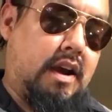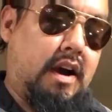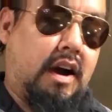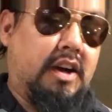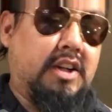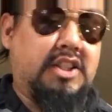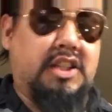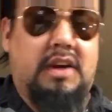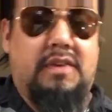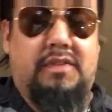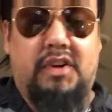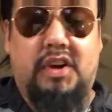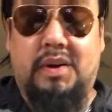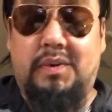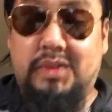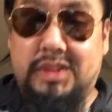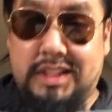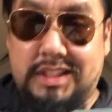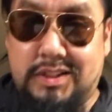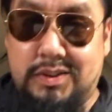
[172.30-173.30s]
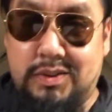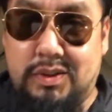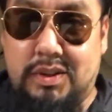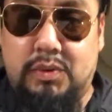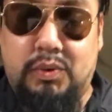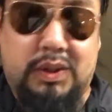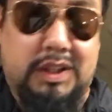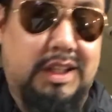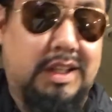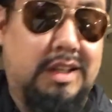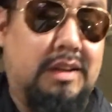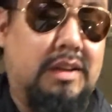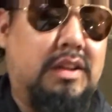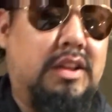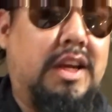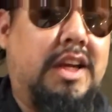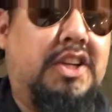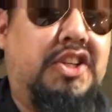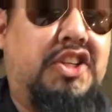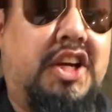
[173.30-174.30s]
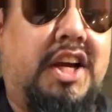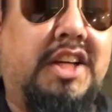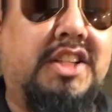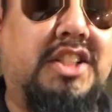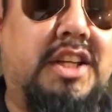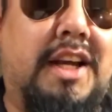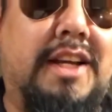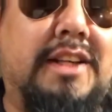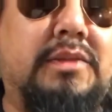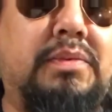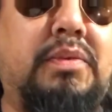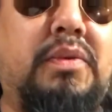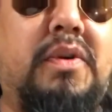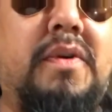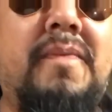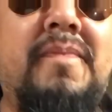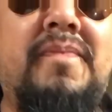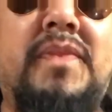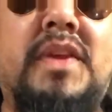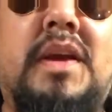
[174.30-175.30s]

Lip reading: Honestly, I forget what the J stands for,